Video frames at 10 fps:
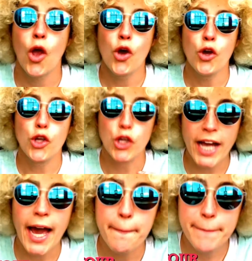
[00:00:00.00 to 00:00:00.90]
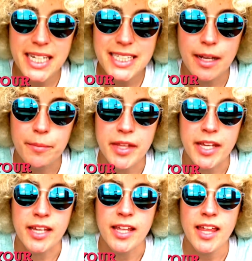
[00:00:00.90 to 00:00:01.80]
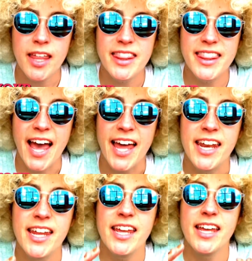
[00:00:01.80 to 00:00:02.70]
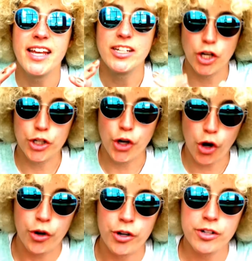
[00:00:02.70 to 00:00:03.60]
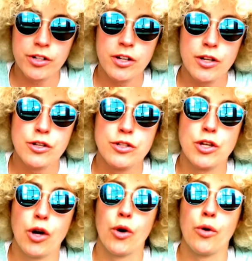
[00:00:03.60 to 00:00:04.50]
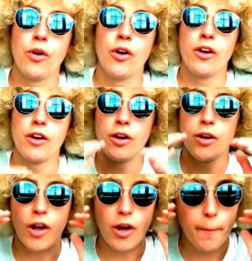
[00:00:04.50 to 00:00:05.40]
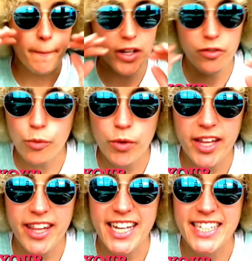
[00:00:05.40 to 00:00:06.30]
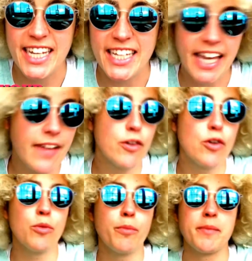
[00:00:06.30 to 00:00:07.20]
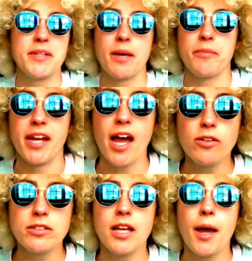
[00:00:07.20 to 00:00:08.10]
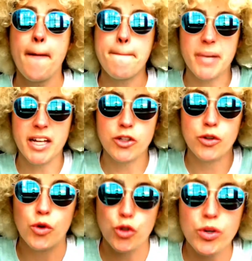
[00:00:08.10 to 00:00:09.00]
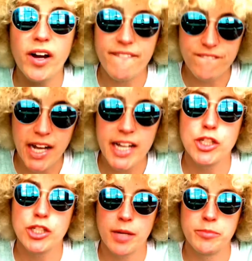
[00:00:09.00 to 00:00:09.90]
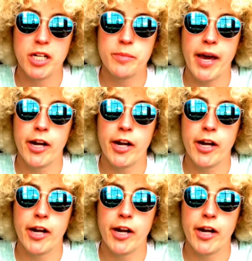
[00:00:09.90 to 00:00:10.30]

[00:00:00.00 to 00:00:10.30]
You gotta pick something that is on your heart. So, pick from one of the things I gave you, maybe something else, but you gotta find your subject matter.